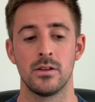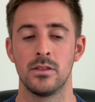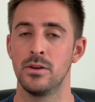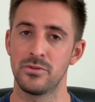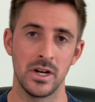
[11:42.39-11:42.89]

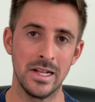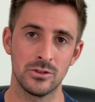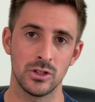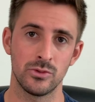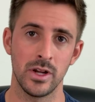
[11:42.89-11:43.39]
different
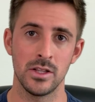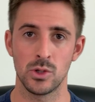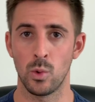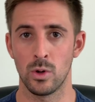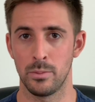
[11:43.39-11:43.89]
interest rates
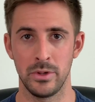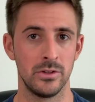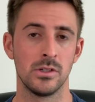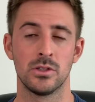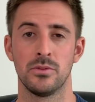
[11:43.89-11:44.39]
or
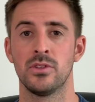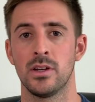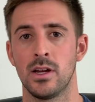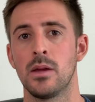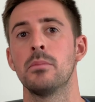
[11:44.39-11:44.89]
periods of
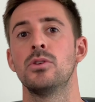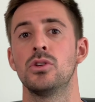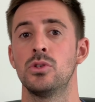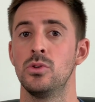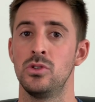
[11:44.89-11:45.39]
time
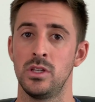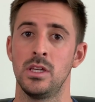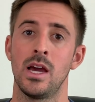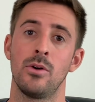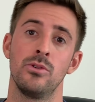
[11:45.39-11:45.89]
just to see
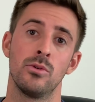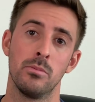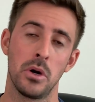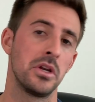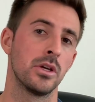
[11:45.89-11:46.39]
how your
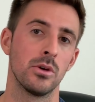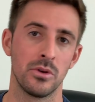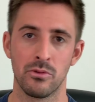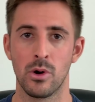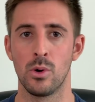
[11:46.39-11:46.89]
money could
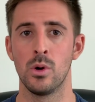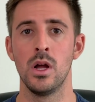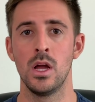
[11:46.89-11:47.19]
grow